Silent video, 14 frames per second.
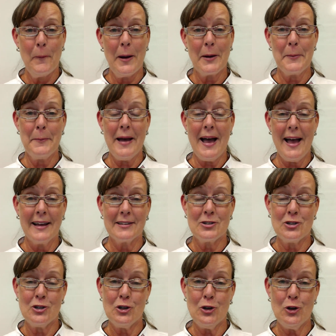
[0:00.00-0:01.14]
Welcome back
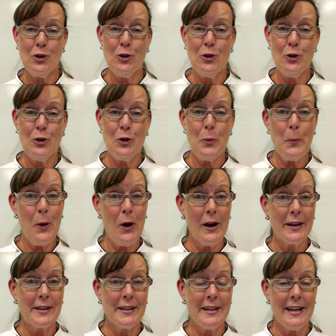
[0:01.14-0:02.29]
to
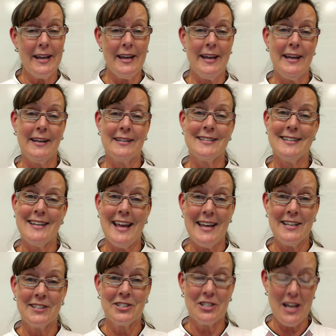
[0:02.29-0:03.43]
marketing. Today
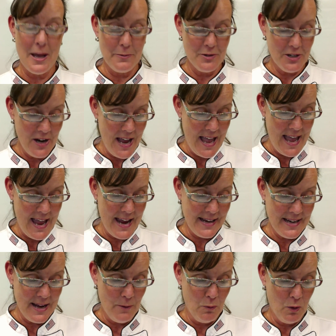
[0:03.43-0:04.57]
is chapter 8
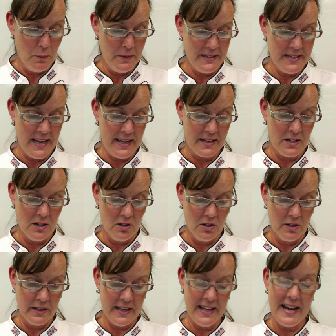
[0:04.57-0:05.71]
and we'll be taking a
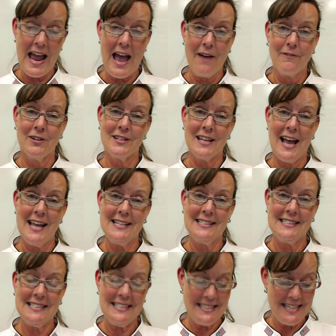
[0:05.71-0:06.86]
look at
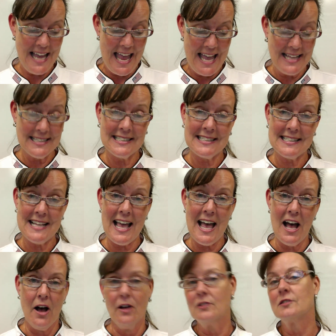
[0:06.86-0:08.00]
advertising and
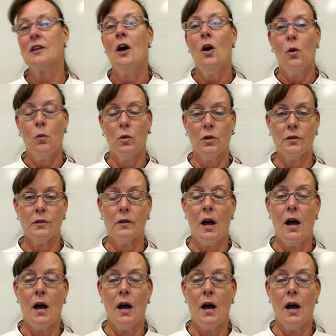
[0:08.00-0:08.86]
sales. We'll